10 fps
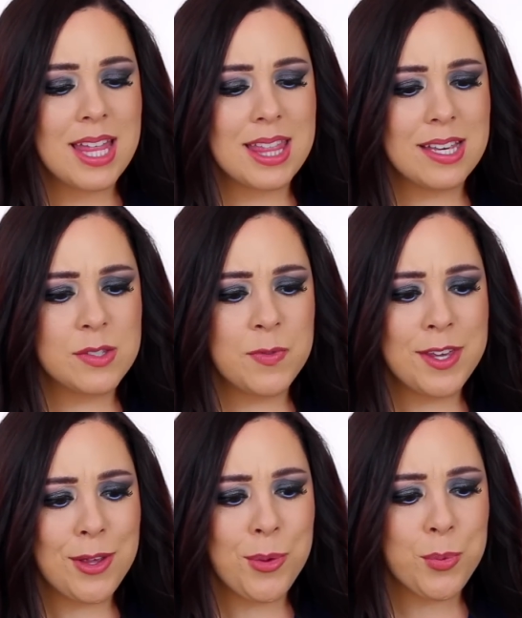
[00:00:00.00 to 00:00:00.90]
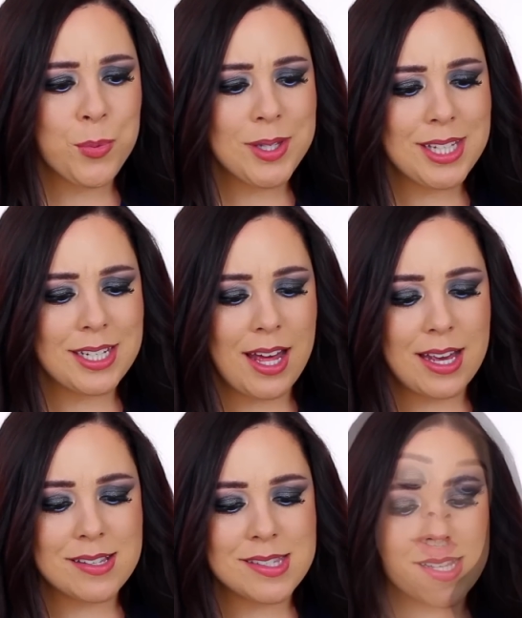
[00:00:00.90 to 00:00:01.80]
These feel really
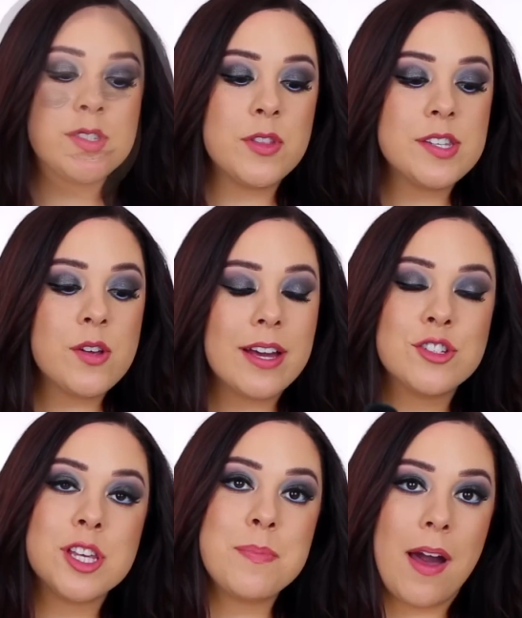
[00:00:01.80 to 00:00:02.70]
nice. So these are actually